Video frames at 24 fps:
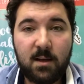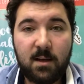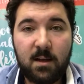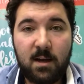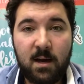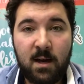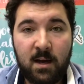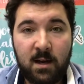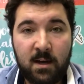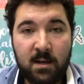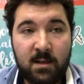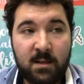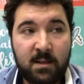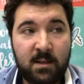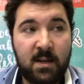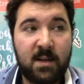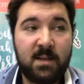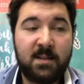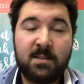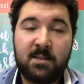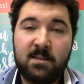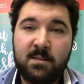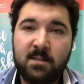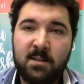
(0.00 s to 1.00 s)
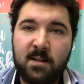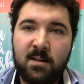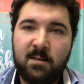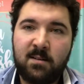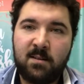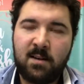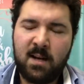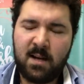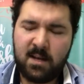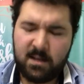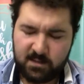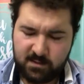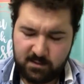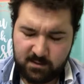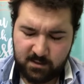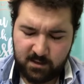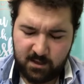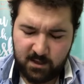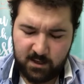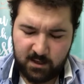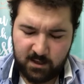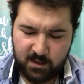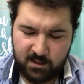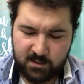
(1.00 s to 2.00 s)
In cases such as
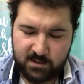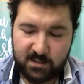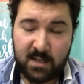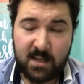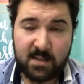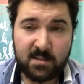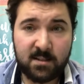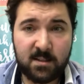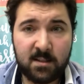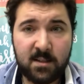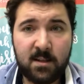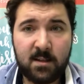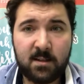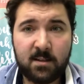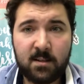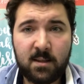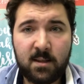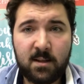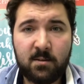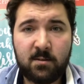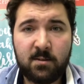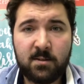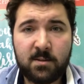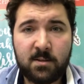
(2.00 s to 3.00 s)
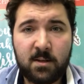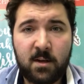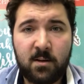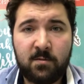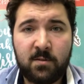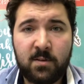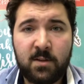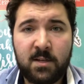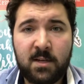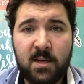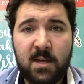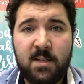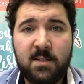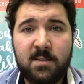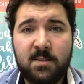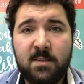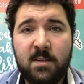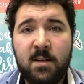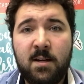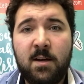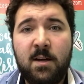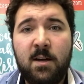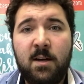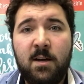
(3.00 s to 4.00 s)
Tanzania, there is often a case
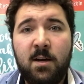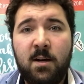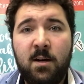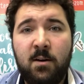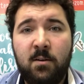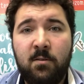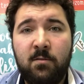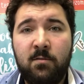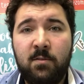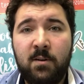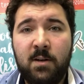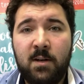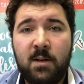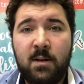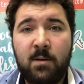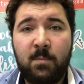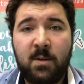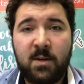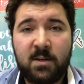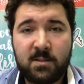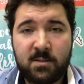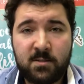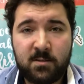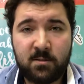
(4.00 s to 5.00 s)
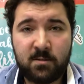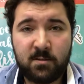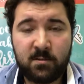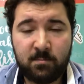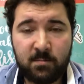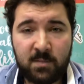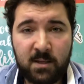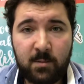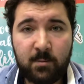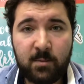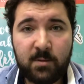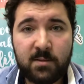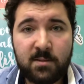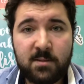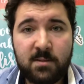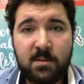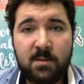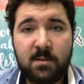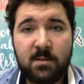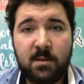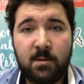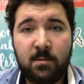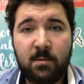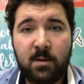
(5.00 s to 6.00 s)
of among certain
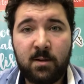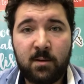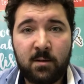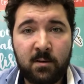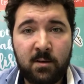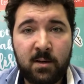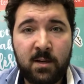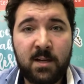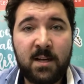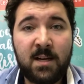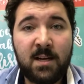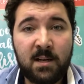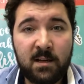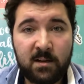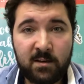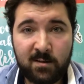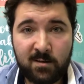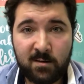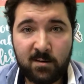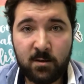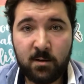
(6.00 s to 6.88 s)
peoples, among learning English